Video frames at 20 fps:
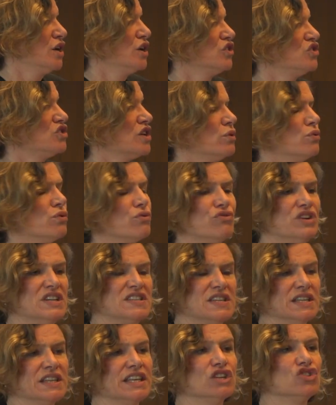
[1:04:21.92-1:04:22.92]
So
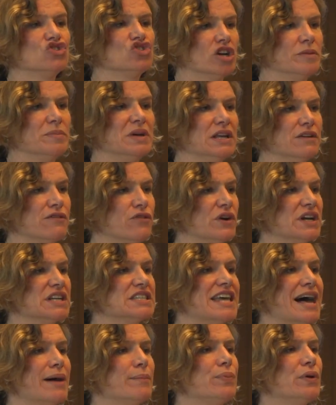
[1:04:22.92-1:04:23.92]
recently in Germany, for
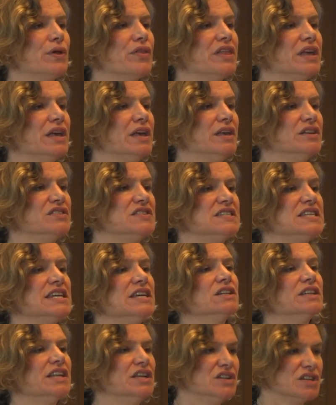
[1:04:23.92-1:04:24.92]
example, the
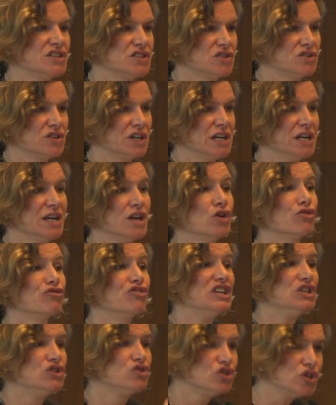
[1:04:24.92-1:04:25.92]
steel industry
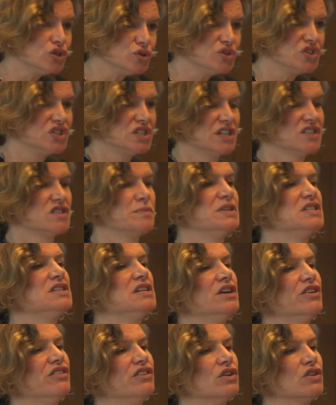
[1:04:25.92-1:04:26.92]
reduced its
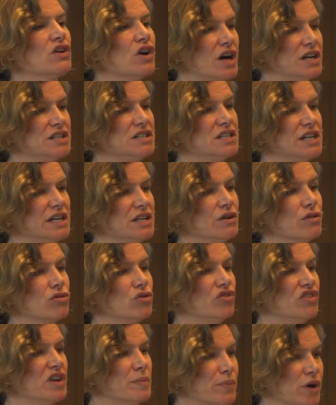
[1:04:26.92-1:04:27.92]
material content
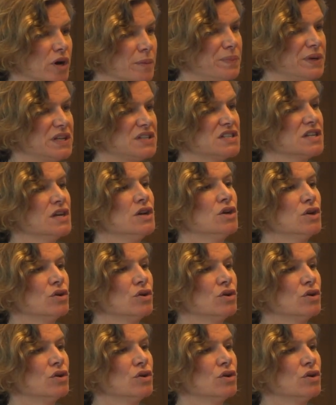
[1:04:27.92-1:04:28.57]
through repurpose,